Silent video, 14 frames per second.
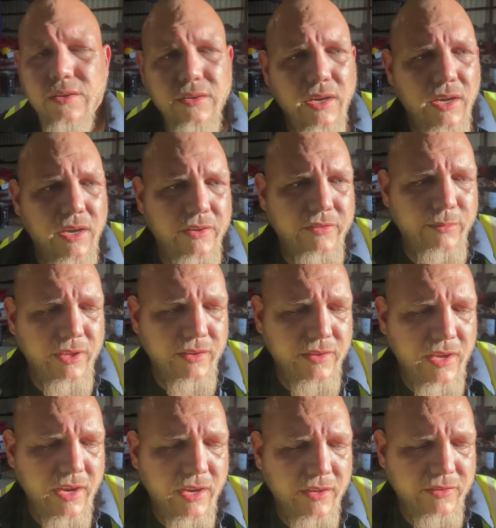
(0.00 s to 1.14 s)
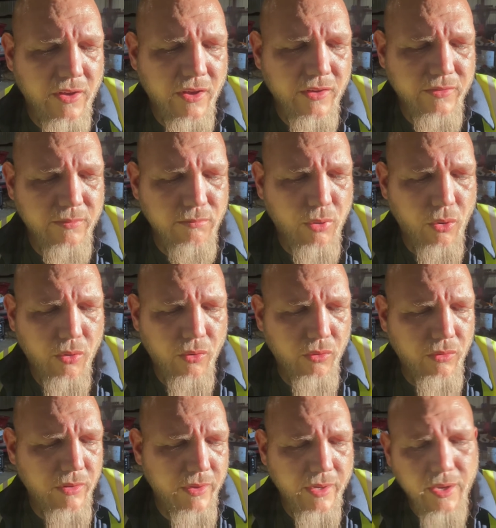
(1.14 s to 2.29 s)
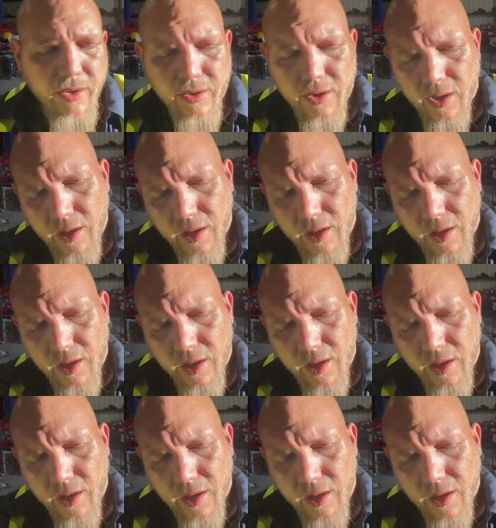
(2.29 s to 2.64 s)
some of the intake and exhaust and bowl, and